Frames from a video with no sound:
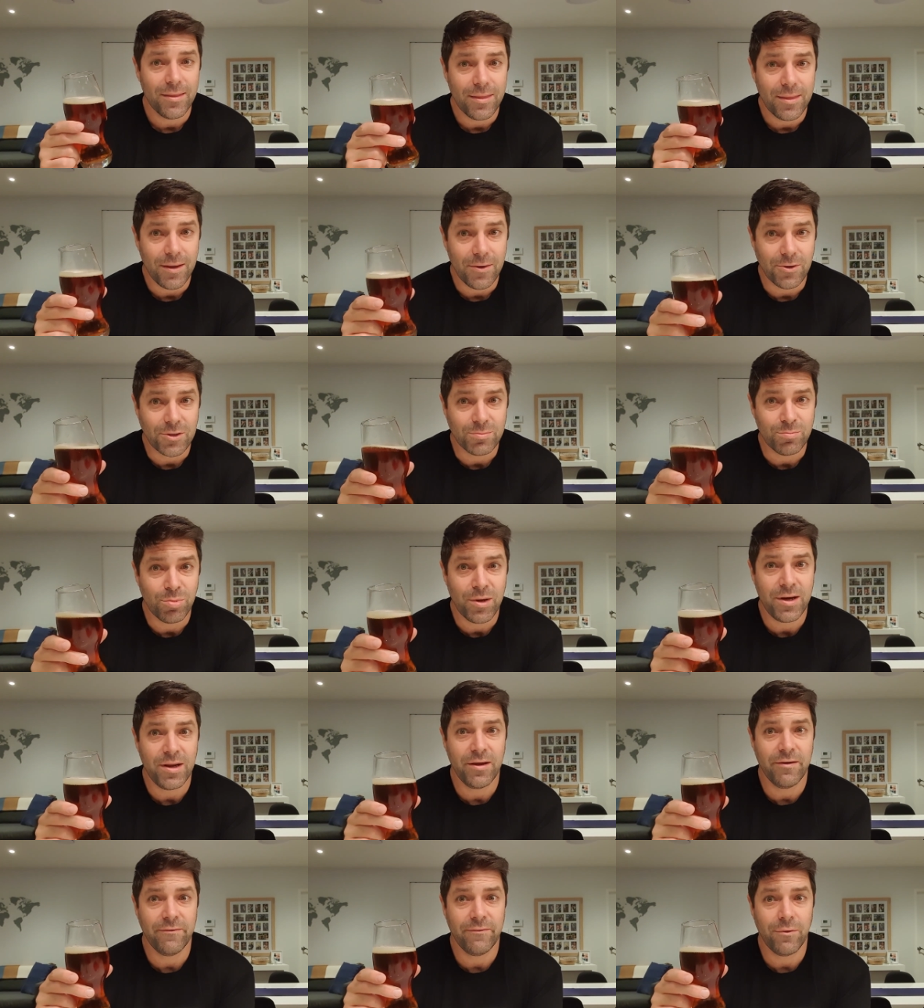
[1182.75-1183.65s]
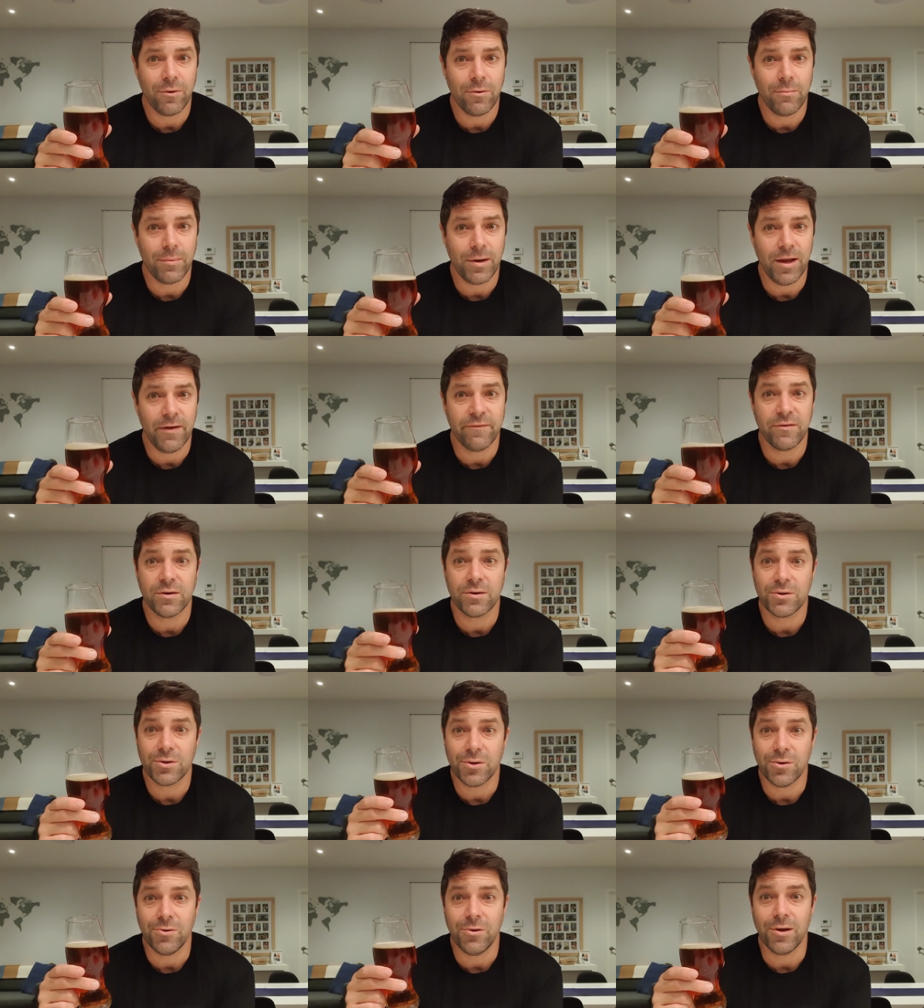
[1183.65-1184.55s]
There is plenty of room left
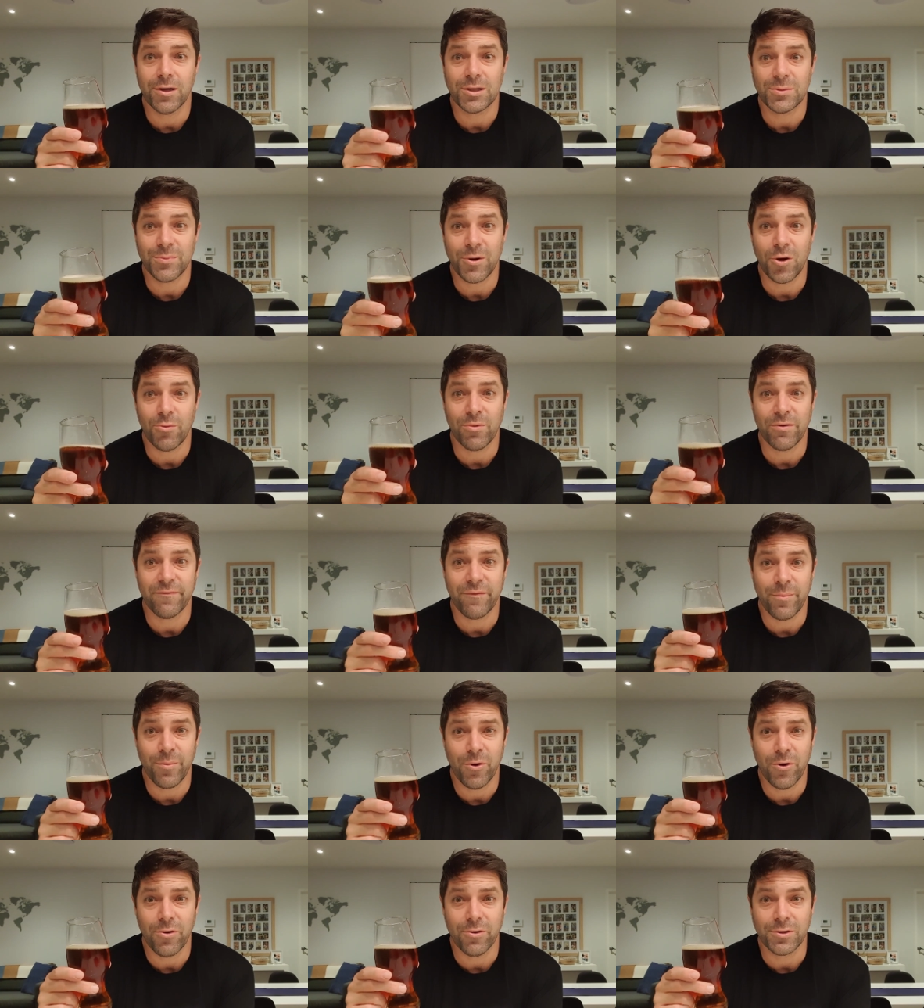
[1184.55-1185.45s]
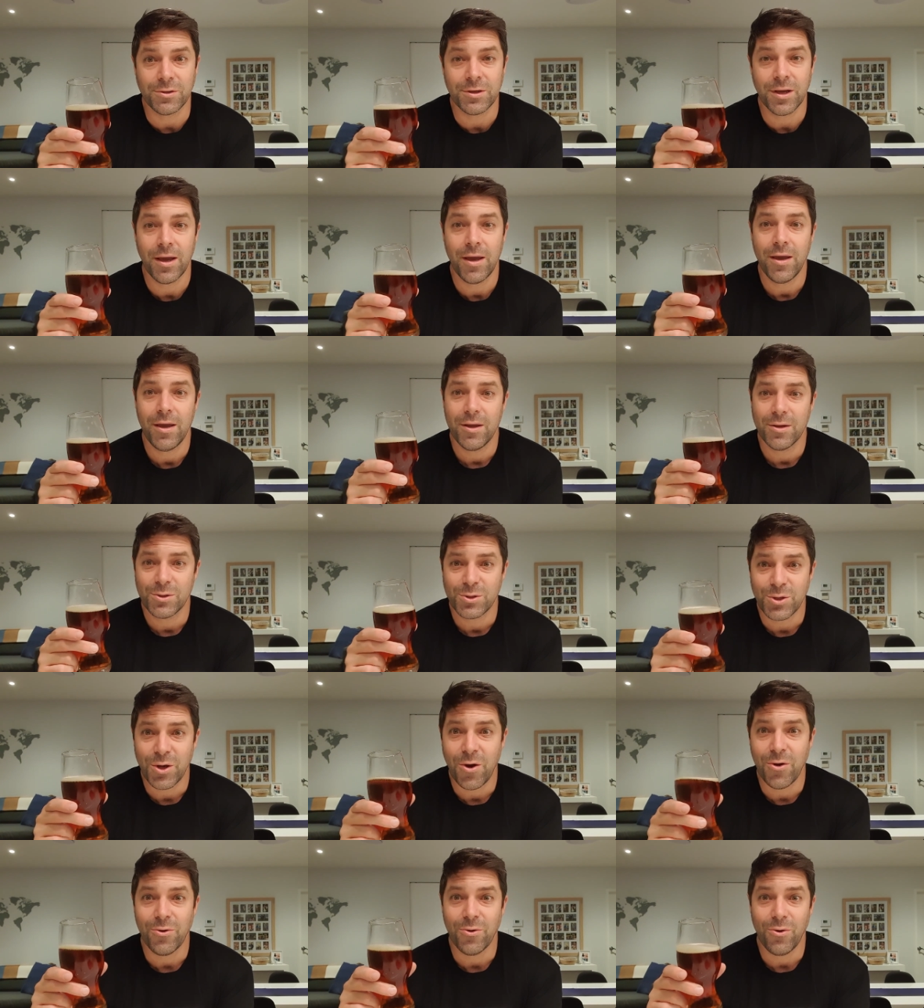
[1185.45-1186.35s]
to experiment for brewers.
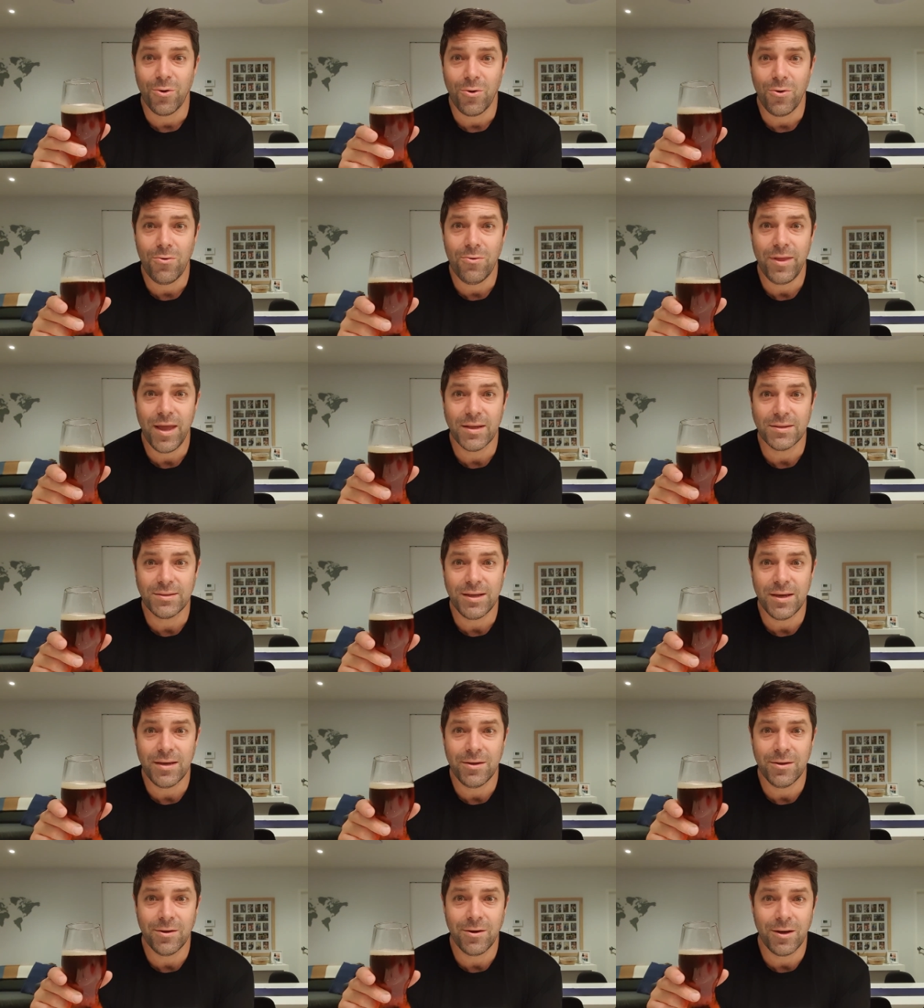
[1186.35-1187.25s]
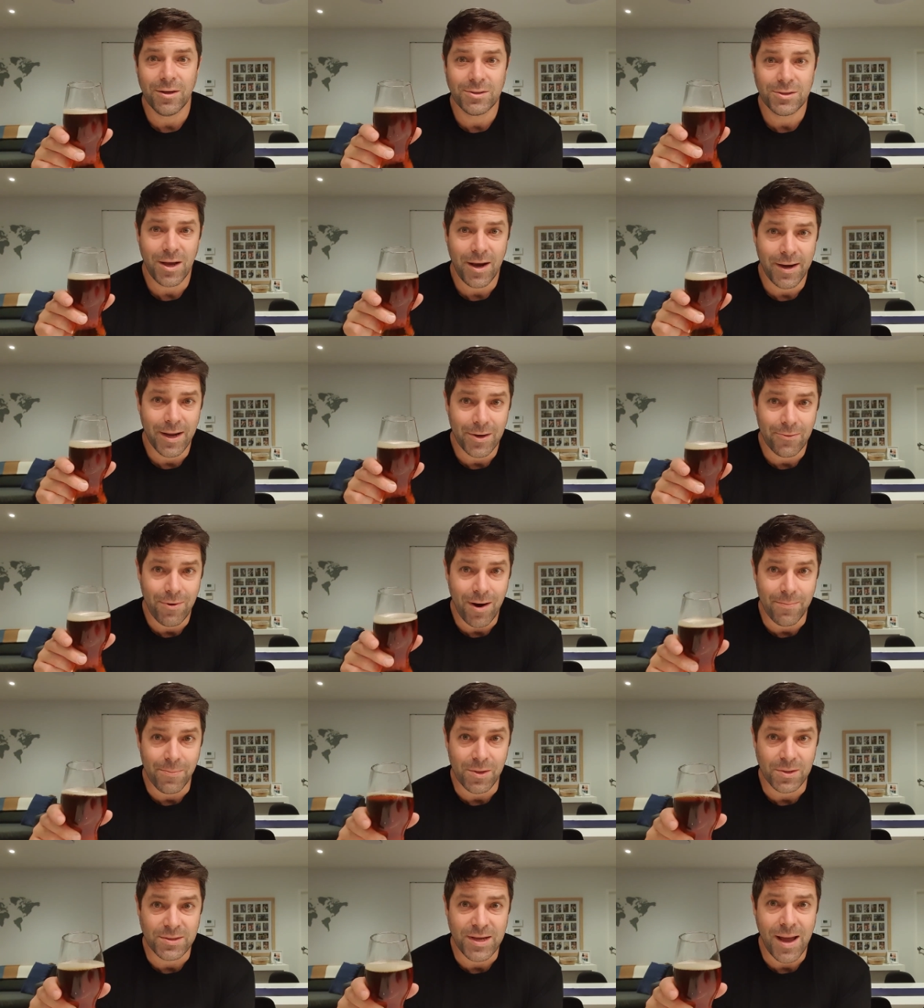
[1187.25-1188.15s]
So all that said, guys, I'm going to
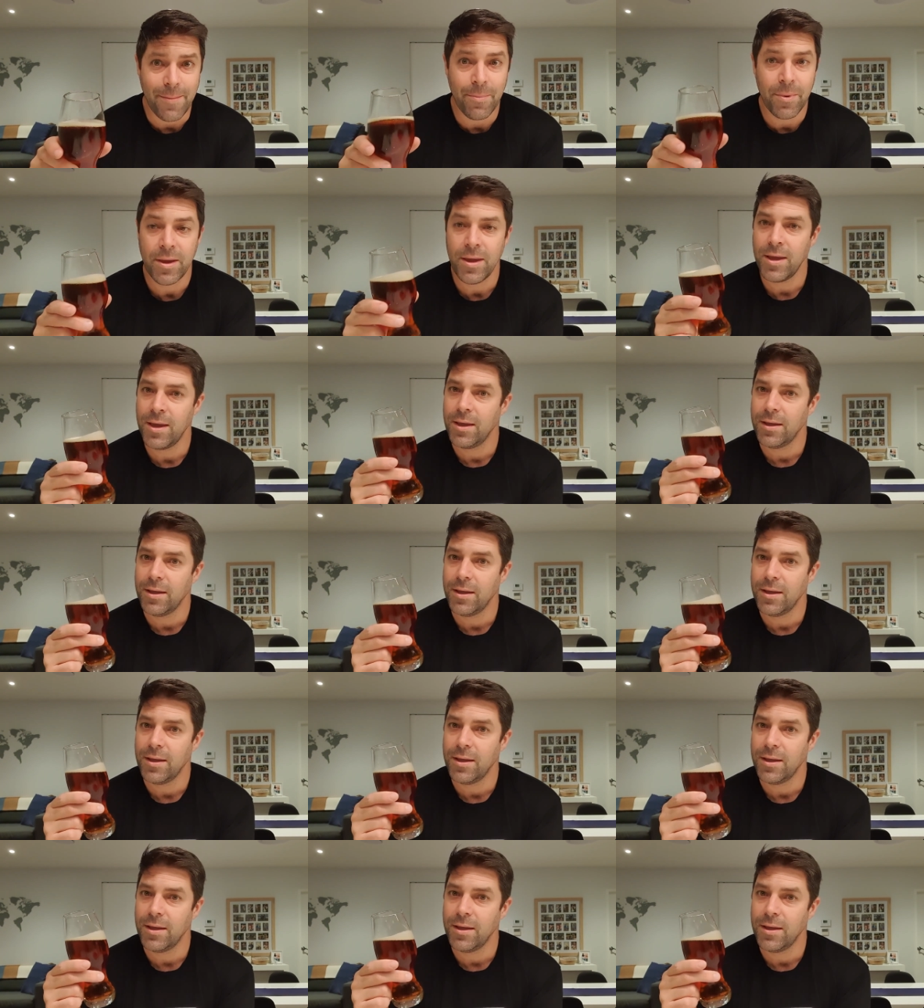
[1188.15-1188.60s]
wrap this up.